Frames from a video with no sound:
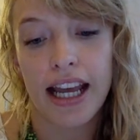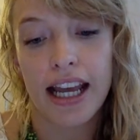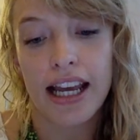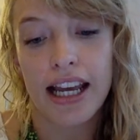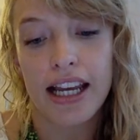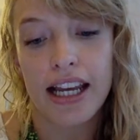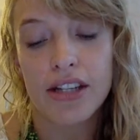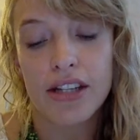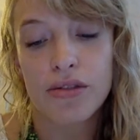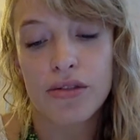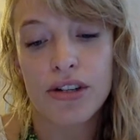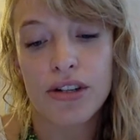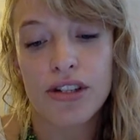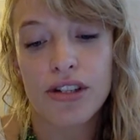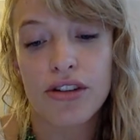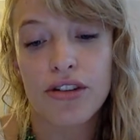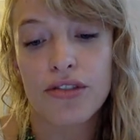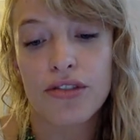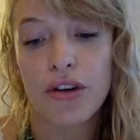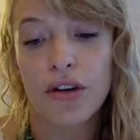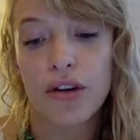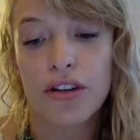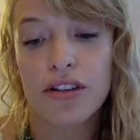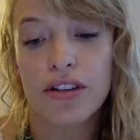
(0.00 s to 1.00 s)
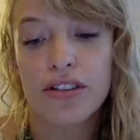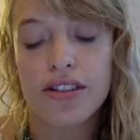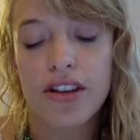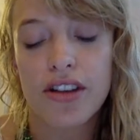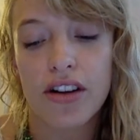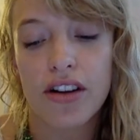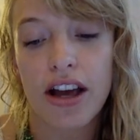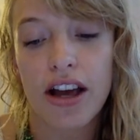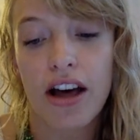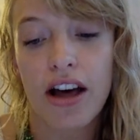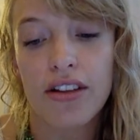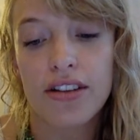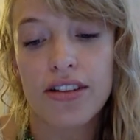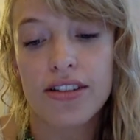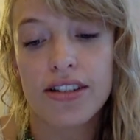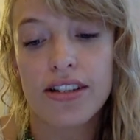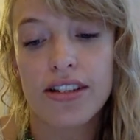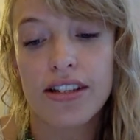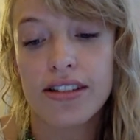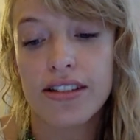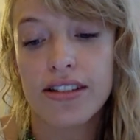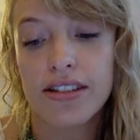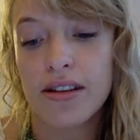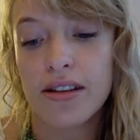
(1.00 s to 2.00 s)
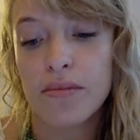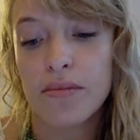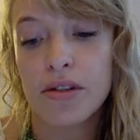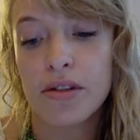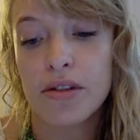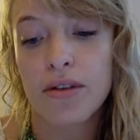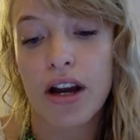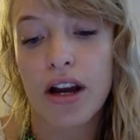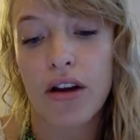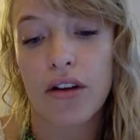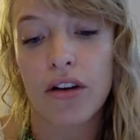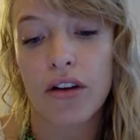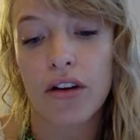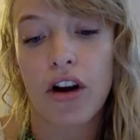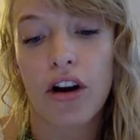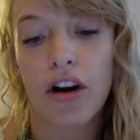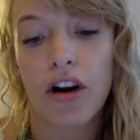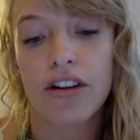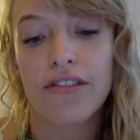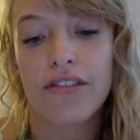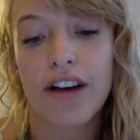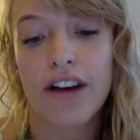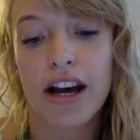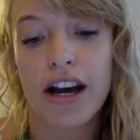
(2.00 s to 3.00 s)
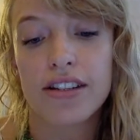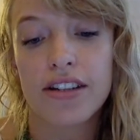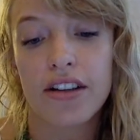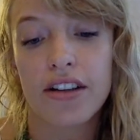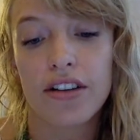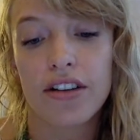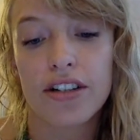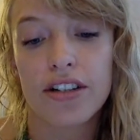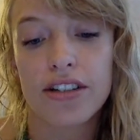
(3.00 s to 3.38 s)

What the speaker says: His research focuses on health systems around cardiovascular